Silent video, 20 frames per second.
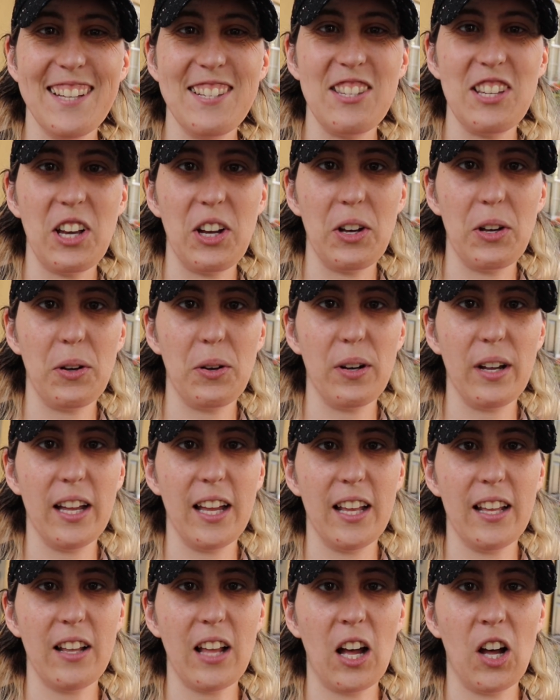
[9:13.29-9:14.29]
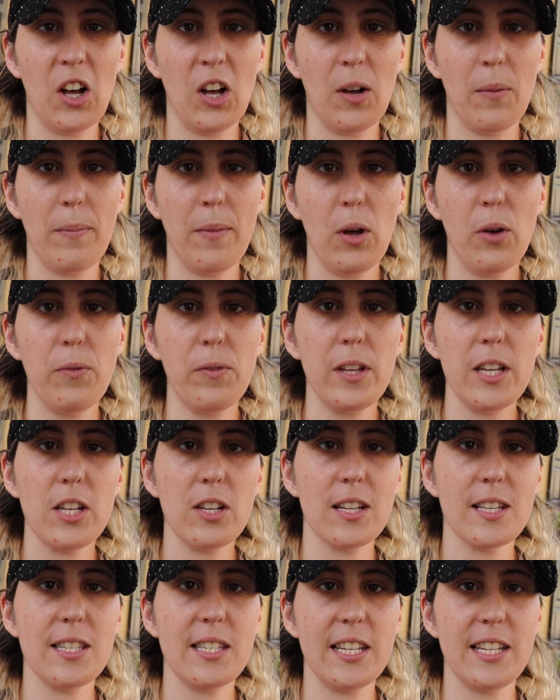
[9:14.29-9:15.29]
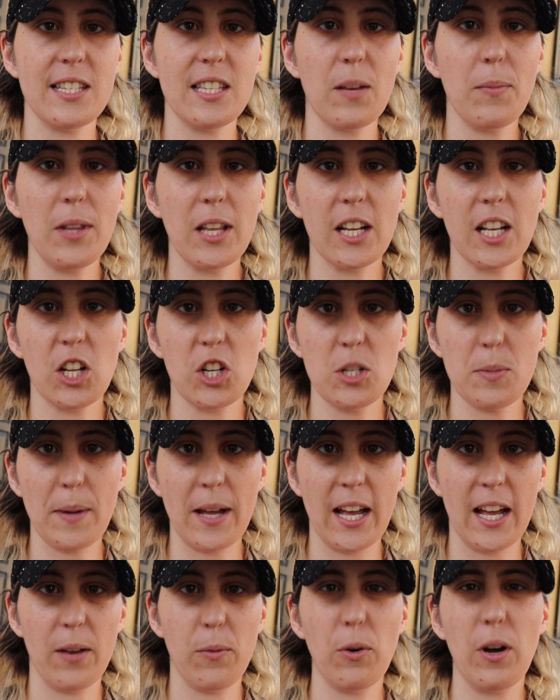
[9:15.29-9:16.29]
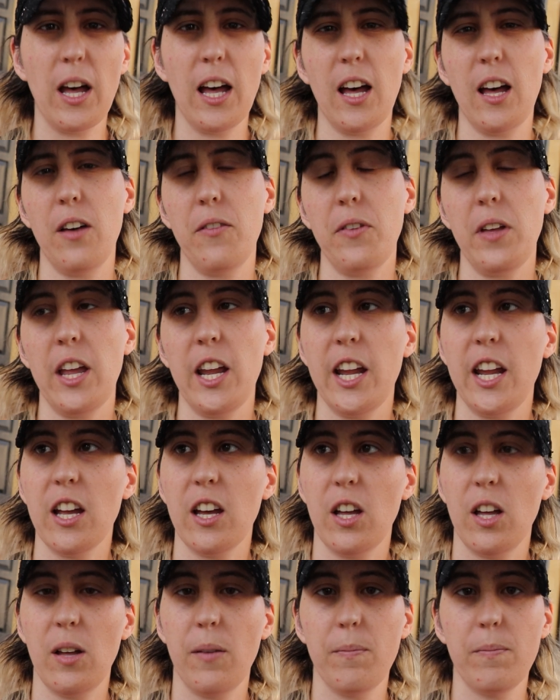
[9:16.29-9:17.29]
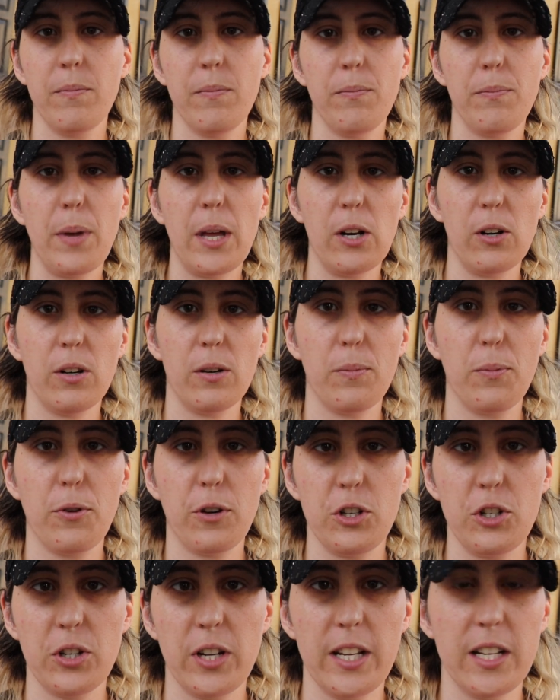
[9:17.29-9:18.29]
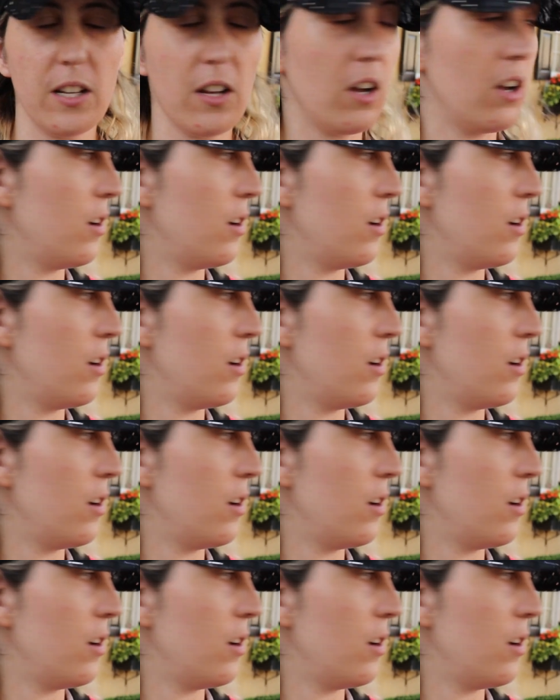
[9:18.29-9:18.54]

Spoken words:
So hopefully you can see some of the colors behind. We'll have a better portrait